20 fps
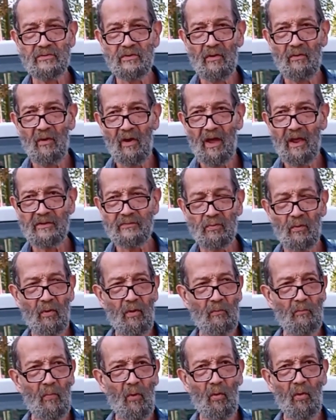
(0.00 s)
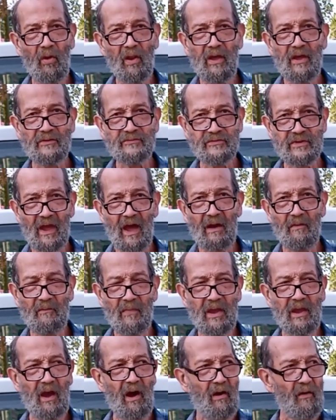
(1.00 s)
So that's what more or less got
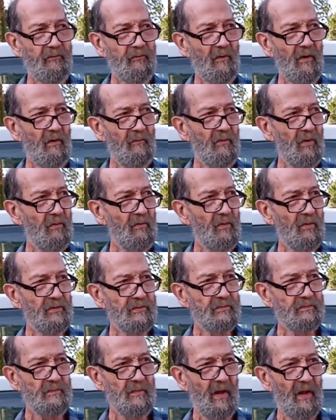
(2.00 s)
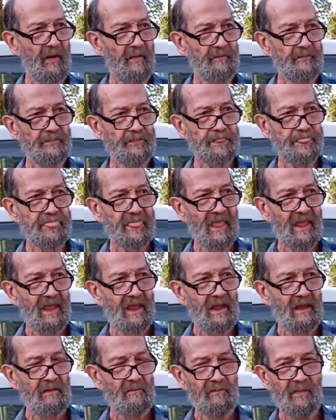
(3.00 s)
me off of it was
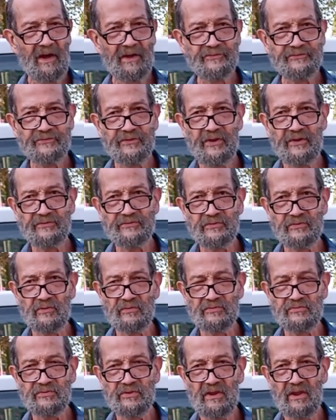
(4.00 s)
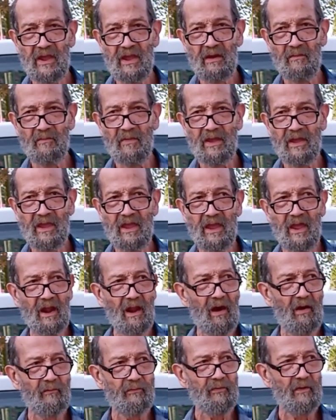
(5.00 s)
my sister. She helped me get
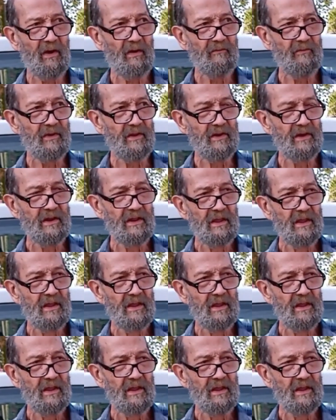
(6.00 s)
off of it.